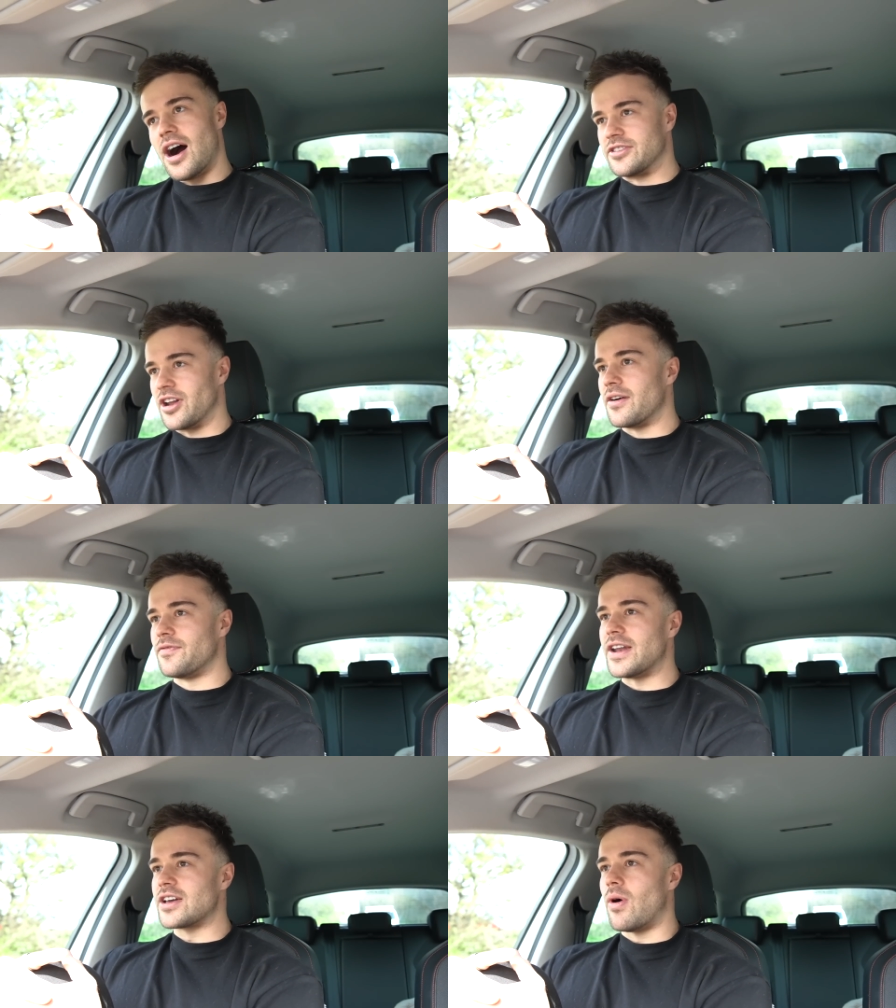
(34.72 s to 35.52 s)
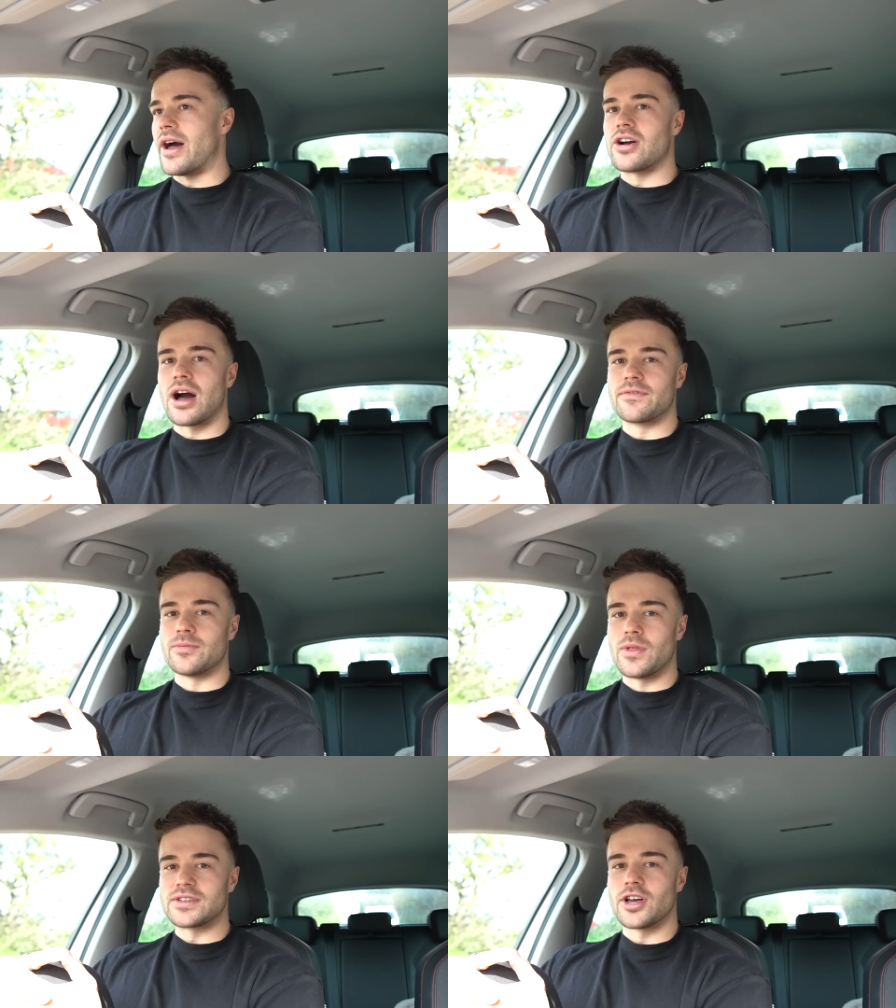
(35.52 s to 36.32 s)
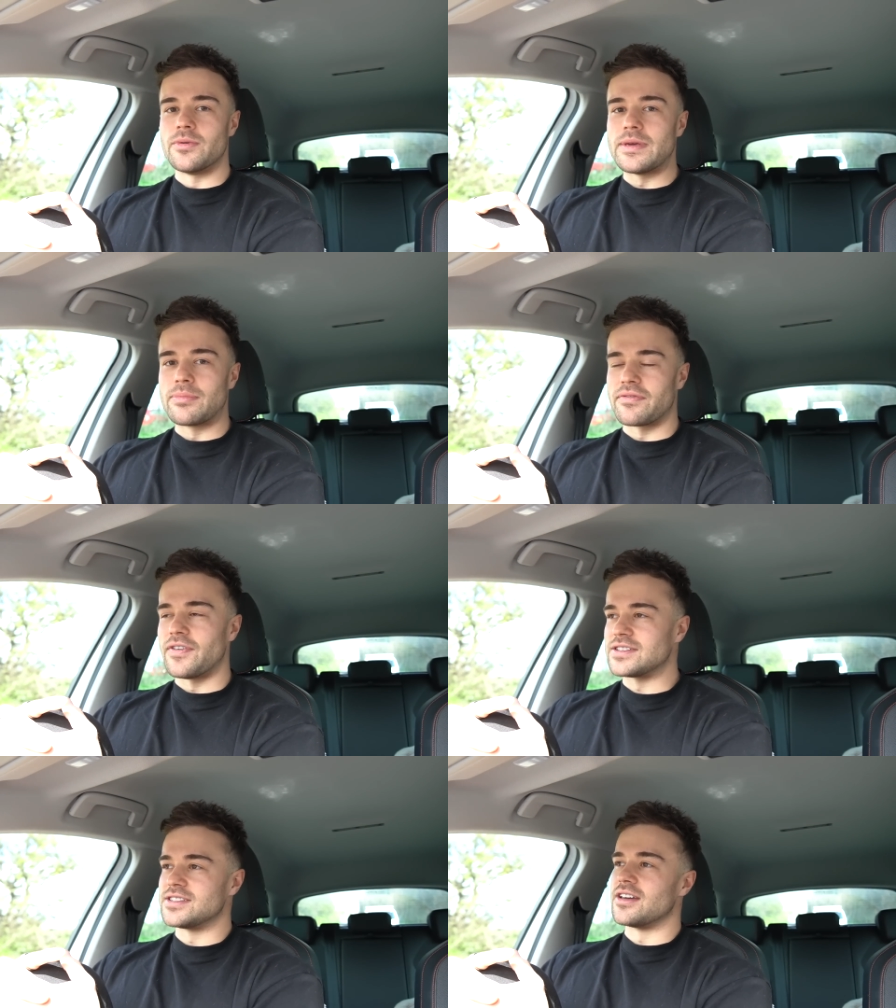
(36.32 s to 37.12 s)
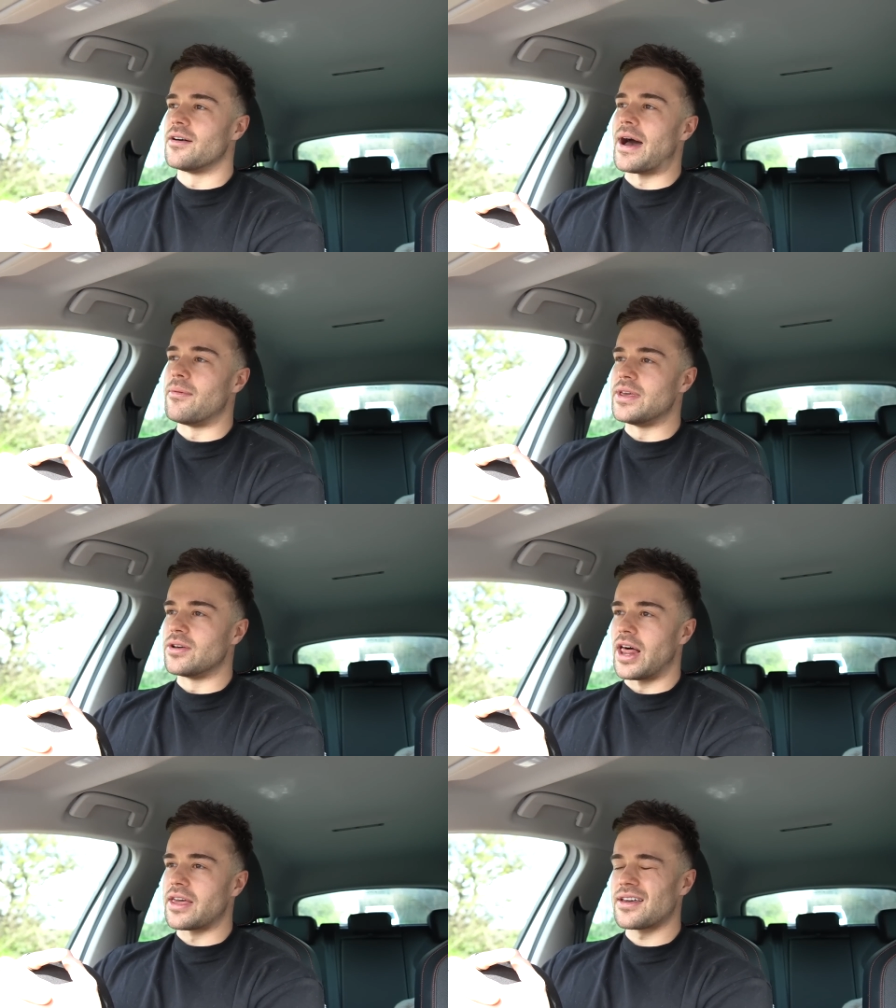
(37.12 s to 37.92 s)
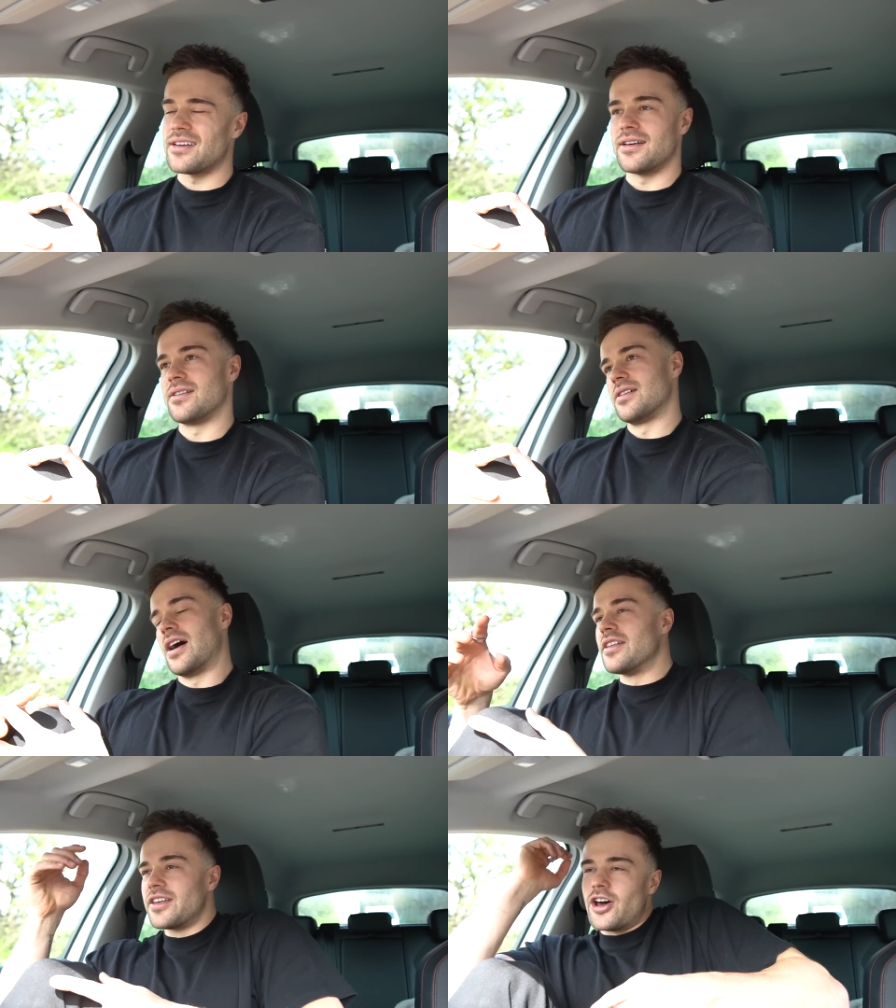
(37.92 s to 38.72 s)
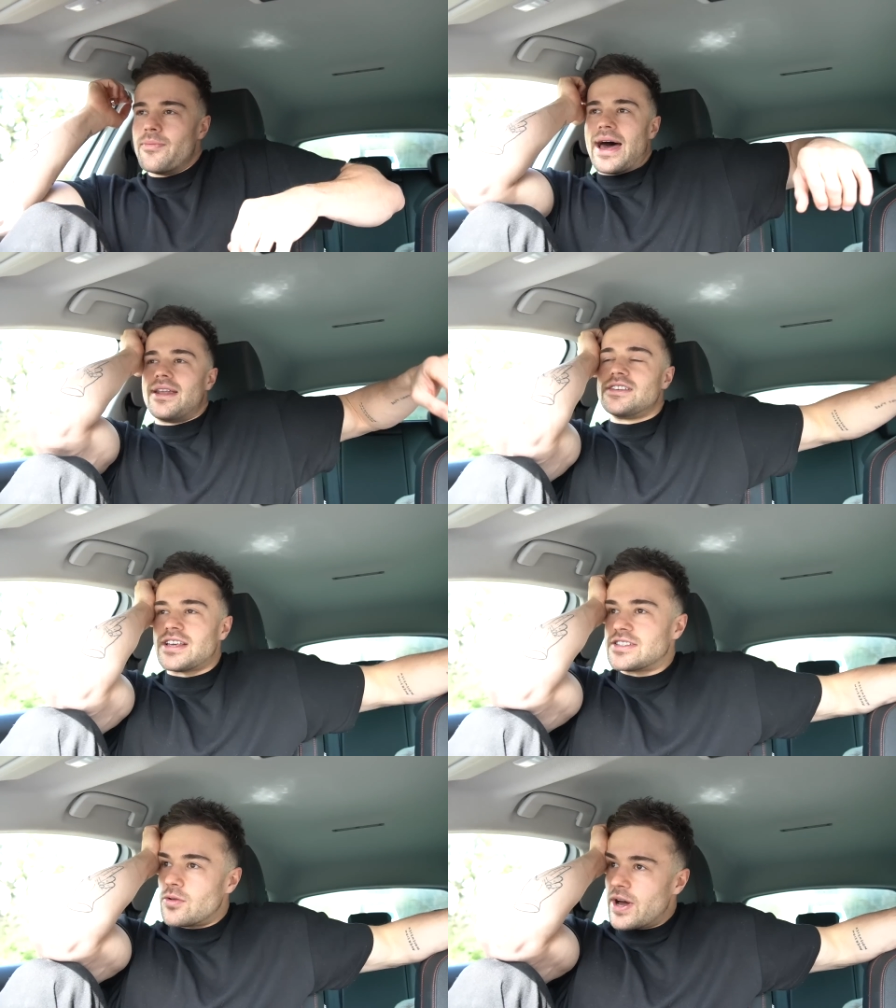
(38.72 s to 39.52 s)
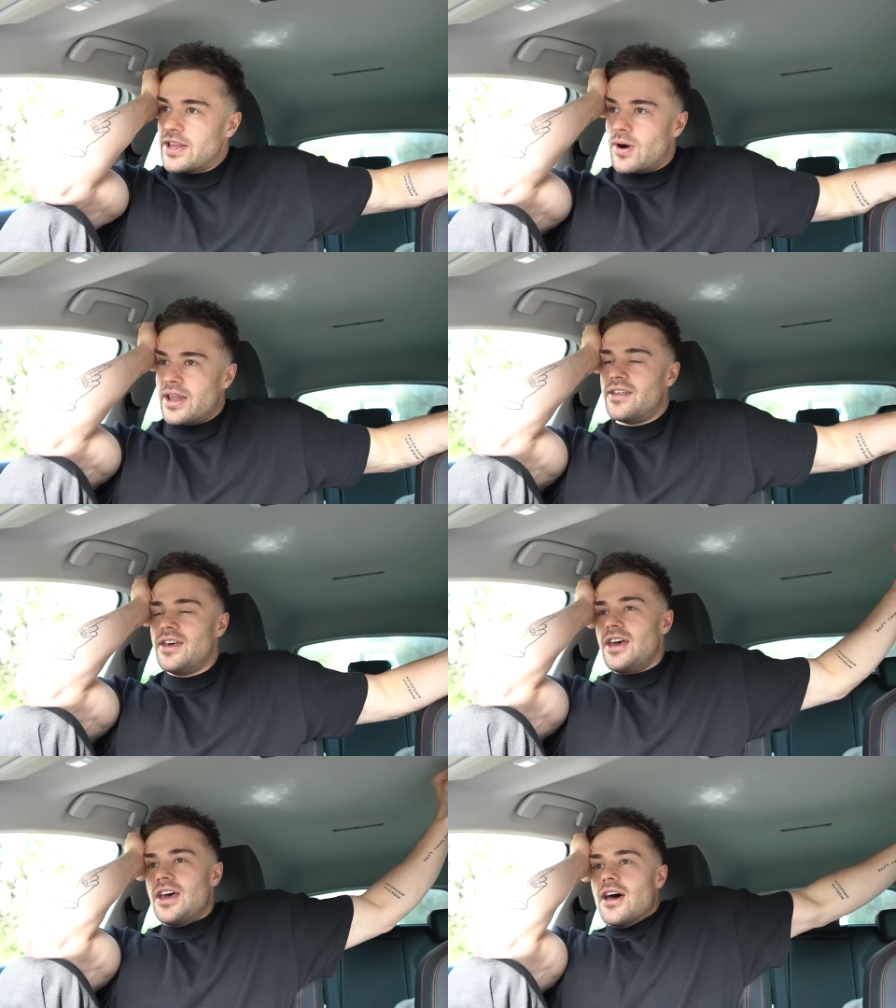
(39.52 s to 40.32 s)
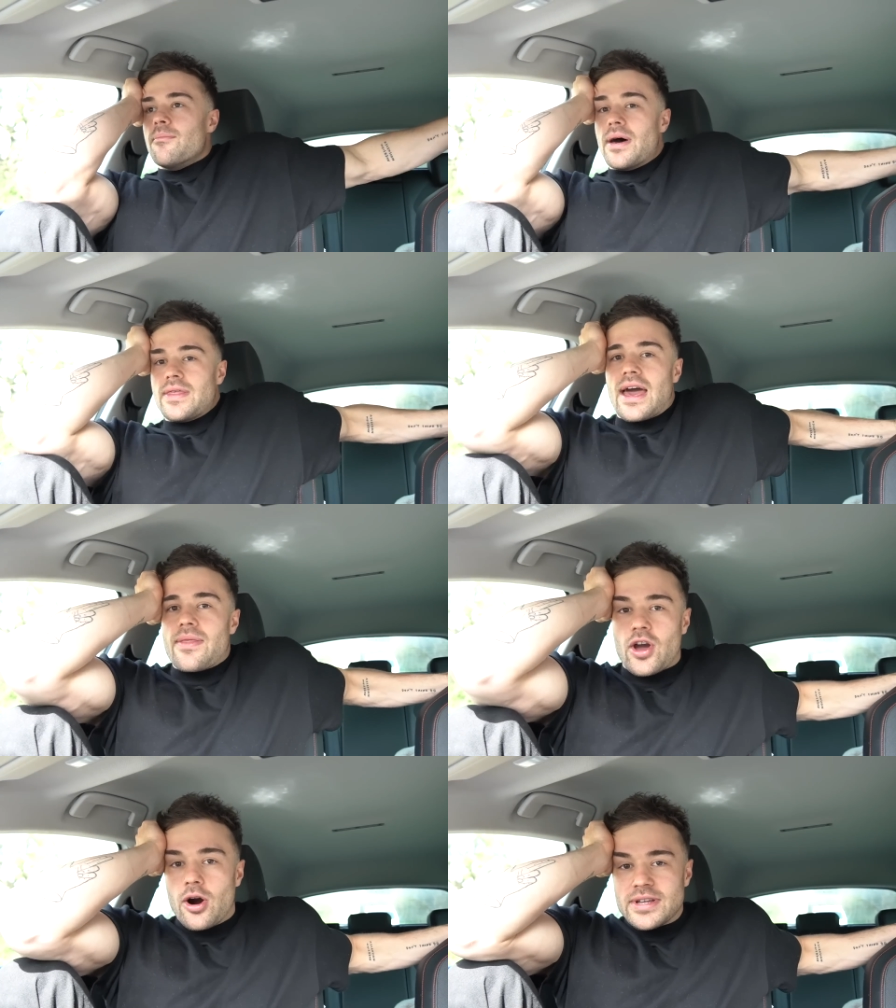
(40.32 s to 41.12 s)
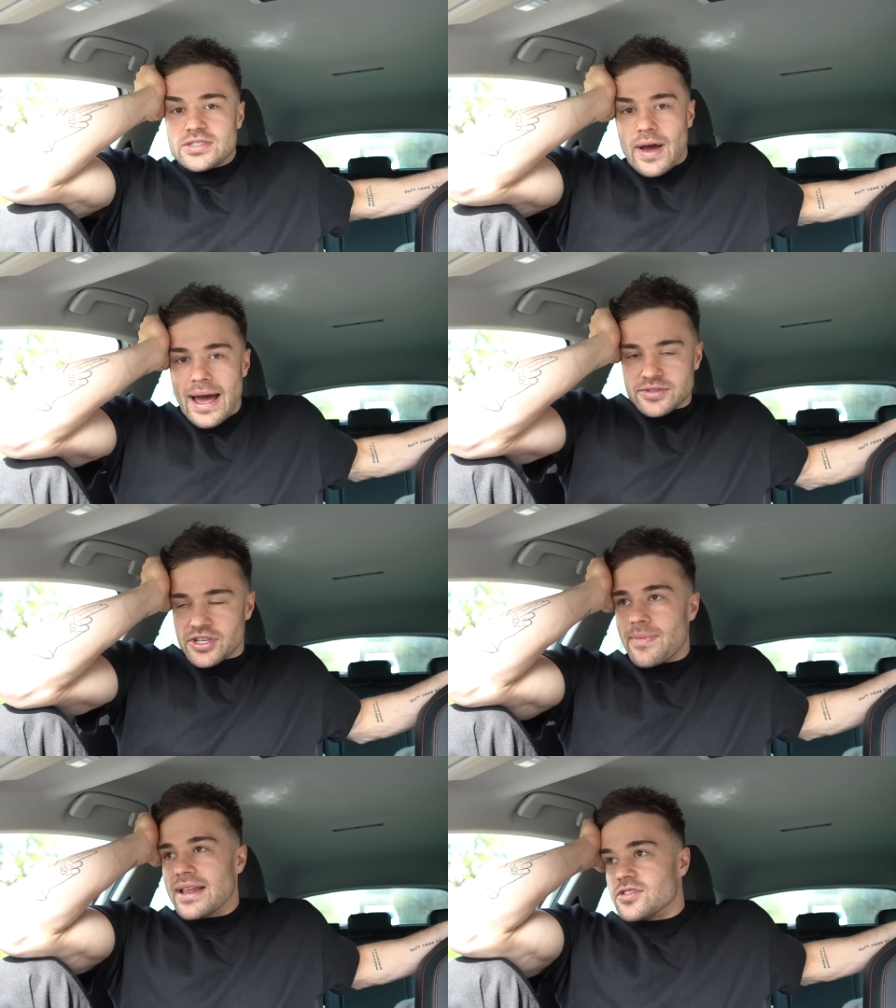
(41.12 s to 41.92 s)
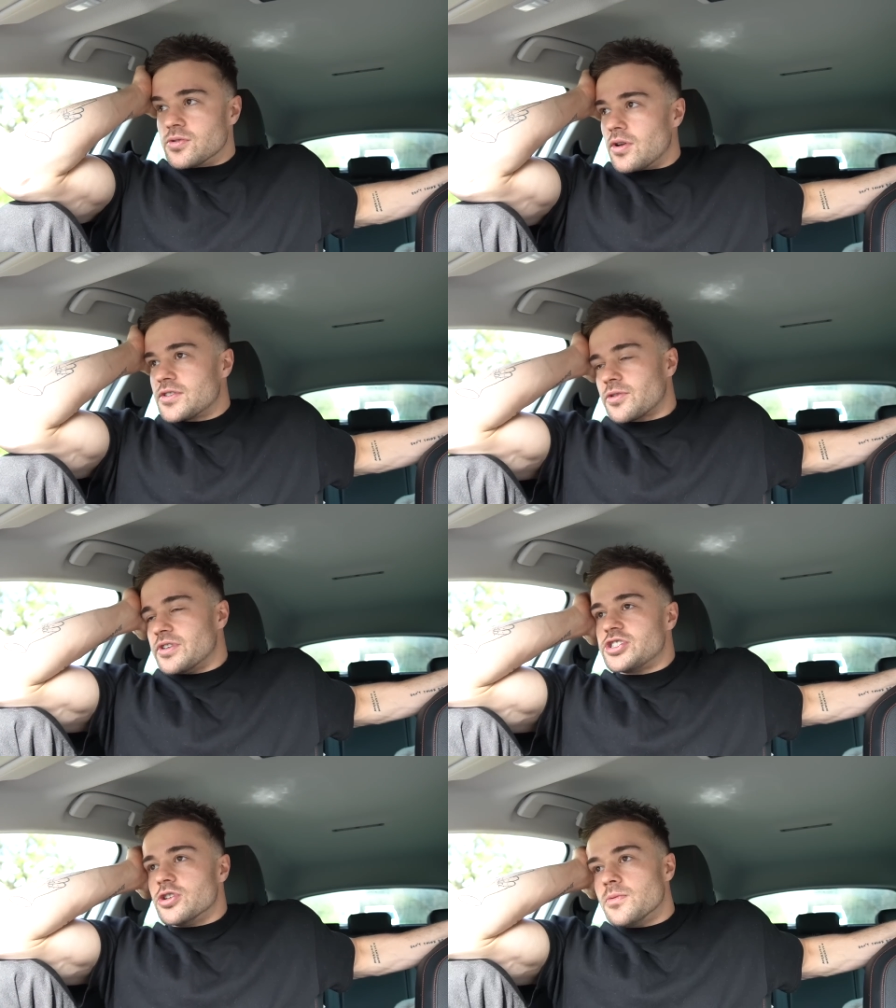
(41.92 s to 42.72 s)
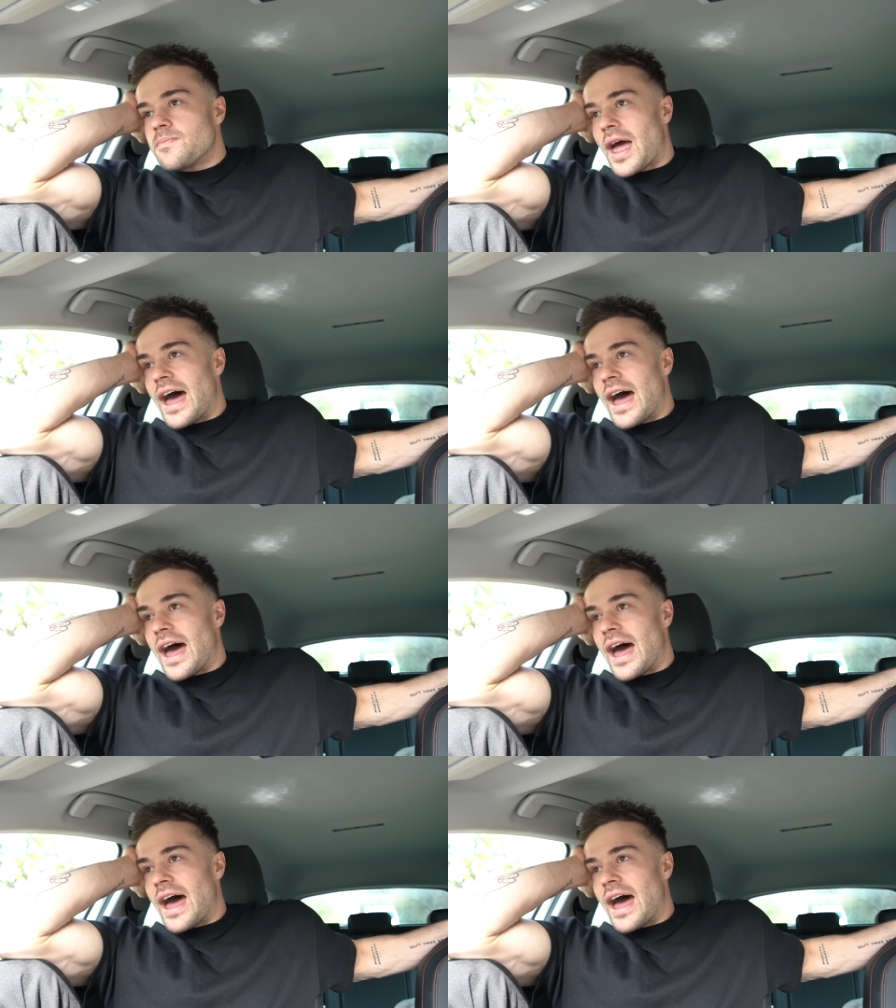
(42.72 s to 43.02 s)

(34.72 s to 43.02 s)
I don't know. I find it quite uncomfortable that so many people are fussing about me or like I don't know, man. It's, it's a weird one. But yeah, the comments were absolutely mental, long story short.